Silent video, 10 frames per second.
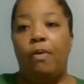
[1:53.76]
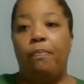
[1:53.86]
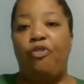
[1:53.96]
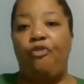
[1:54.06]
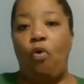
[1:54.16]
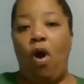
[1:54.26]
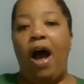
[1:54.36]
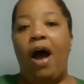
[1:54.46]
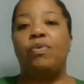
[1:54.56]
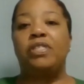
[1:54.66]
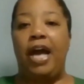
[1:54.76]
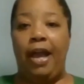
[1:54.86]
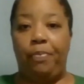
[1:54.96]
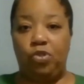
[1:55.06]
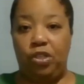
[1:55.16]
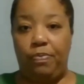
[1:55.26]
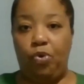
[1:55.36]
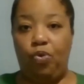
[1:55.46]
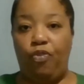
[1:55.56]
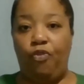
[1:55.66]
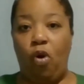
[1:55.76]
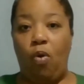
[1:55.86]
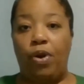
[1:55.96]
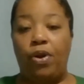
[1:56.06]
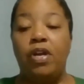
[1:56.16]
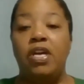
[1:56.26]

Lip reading: before I was able to move forward.